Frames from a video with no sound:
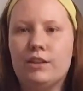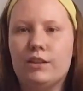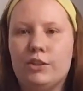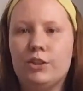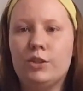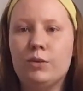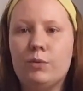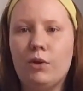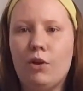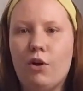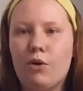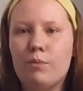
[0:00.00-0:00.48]

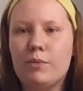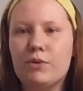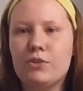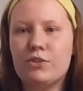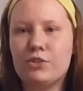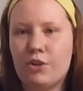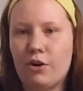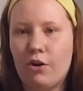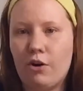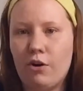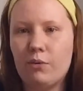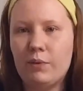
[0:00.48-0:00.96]
You will
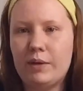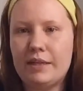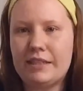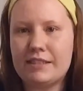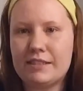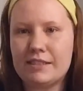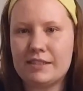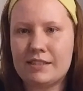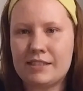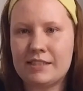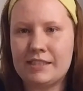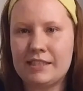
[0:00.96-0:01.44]
almost
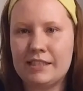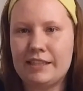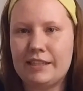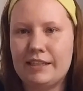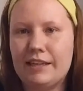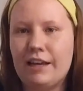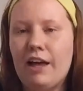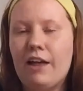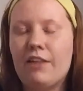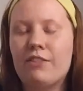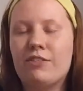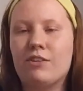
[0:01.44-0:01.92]
always
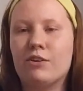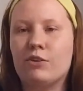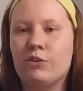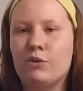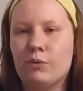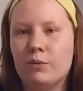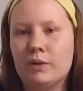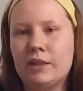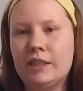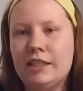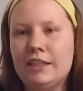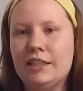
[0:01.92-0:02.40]
see the
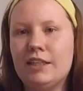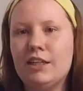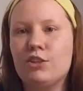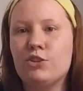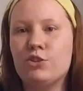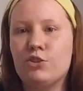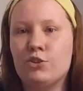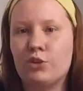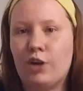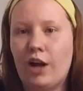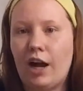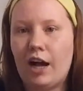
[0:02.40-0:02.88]

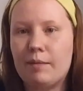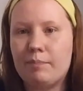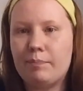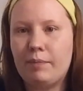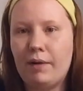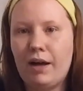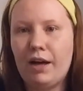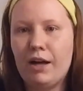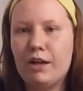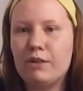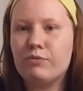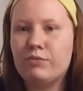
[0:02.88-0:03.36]
green
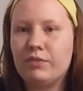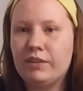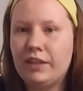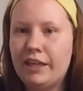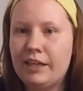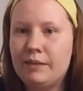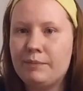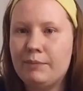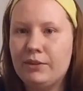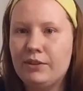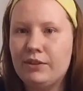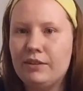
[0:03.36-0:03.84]
drop-off
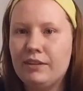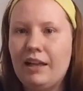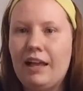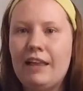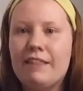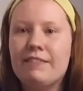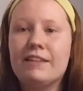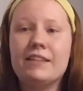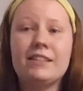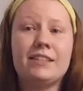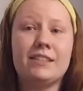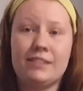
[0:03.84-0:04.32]
label.
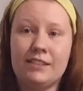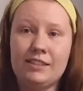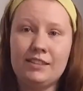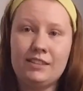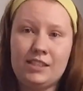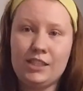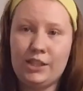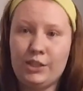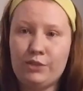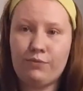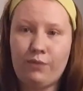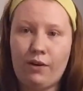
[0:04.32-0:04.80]
This is a
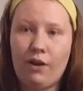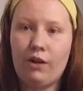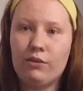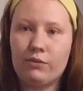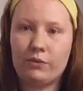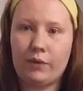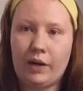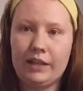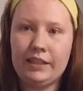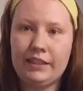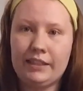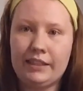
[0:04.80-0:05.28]

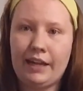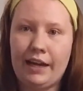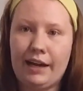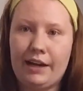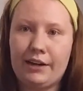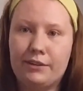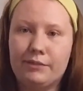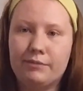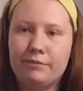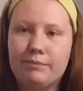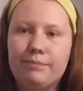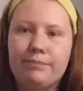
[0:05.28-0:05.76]
default right
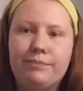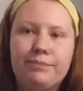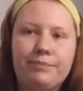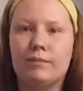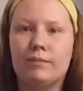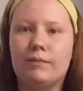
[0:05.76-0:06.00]
now.